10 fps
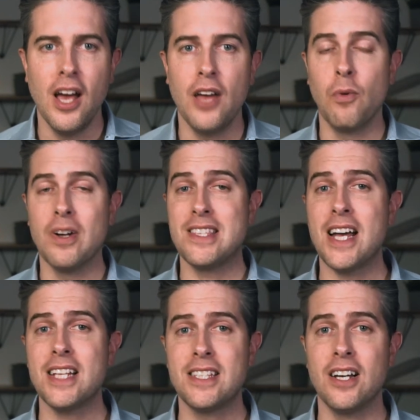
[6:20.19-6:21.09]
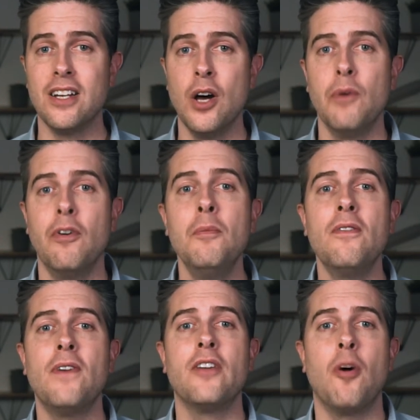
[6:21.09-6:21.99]
And once that's done, we'll
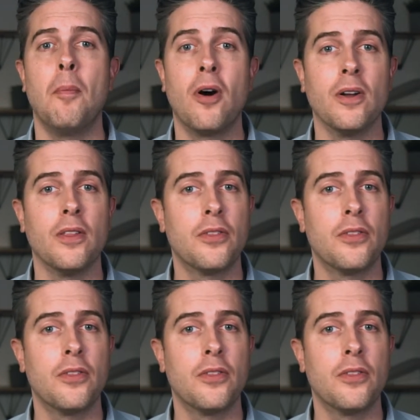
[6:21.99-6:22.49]
move on to a part